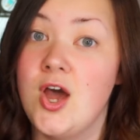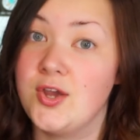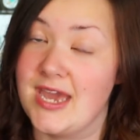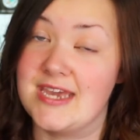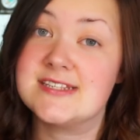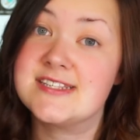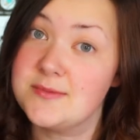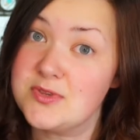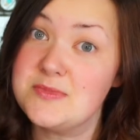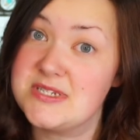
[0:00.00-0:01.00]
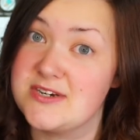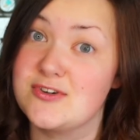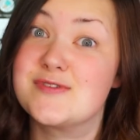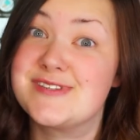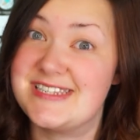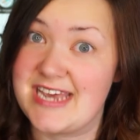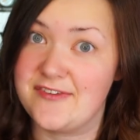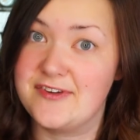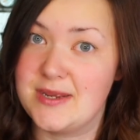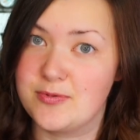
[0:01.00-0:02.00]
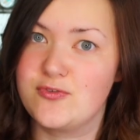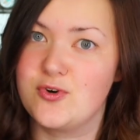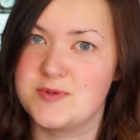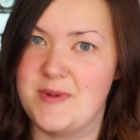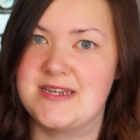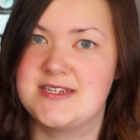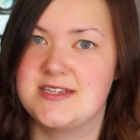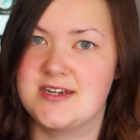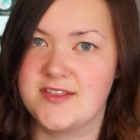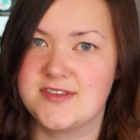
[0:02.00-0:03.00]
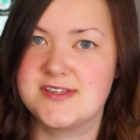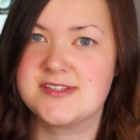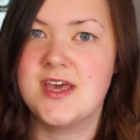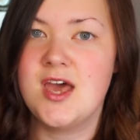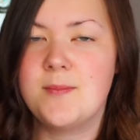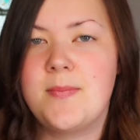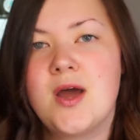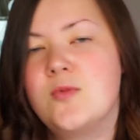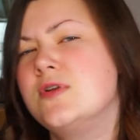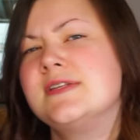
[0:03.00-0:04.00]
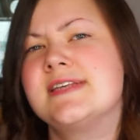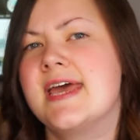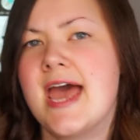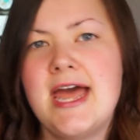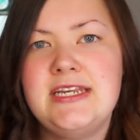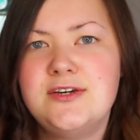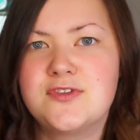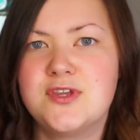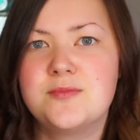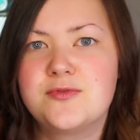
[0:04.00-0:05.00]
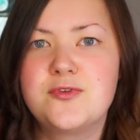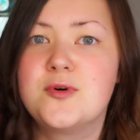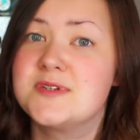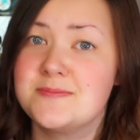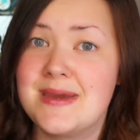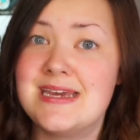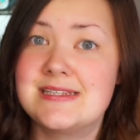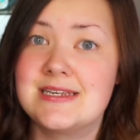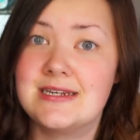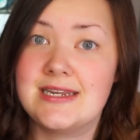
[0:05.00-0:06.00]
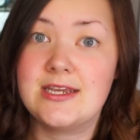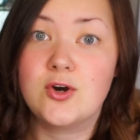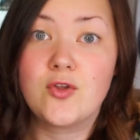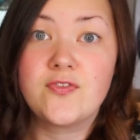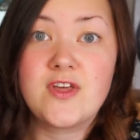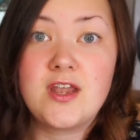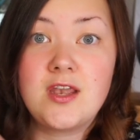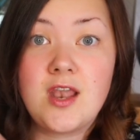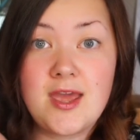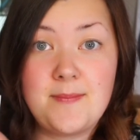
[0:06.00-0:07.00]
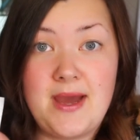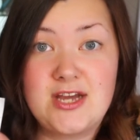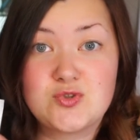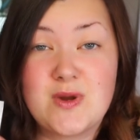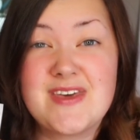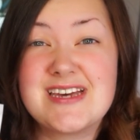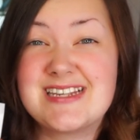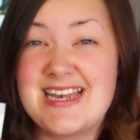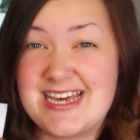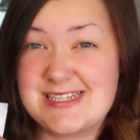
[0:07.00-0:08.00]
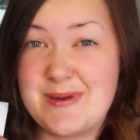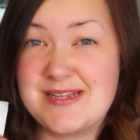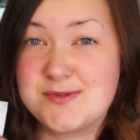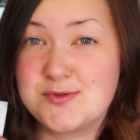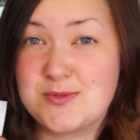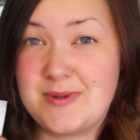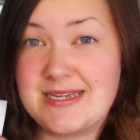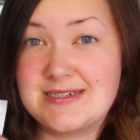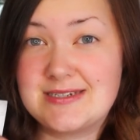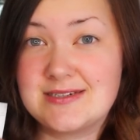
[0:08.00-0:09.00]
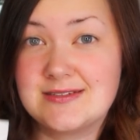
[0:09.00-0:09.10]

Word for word: Okay, some of the materials definitely performed better than others, but I wouldn't say any of them performed amazingly on the light patch where there's less pencil to blend.